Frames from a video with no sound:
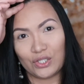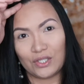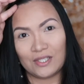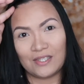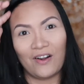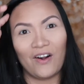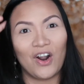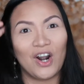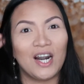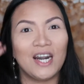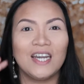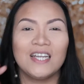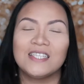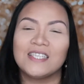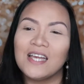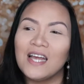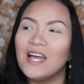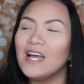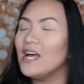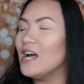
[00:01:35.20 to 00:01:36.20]
start.
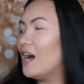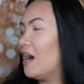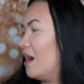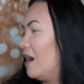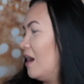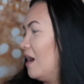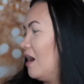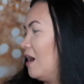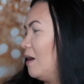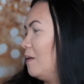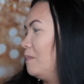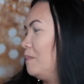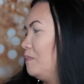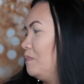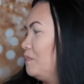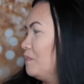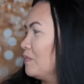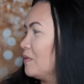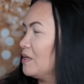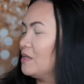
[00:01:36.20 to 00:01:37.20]

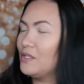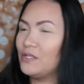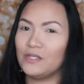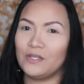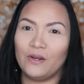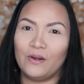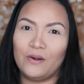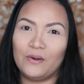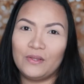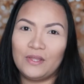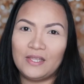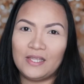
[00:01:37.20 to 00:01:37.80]
So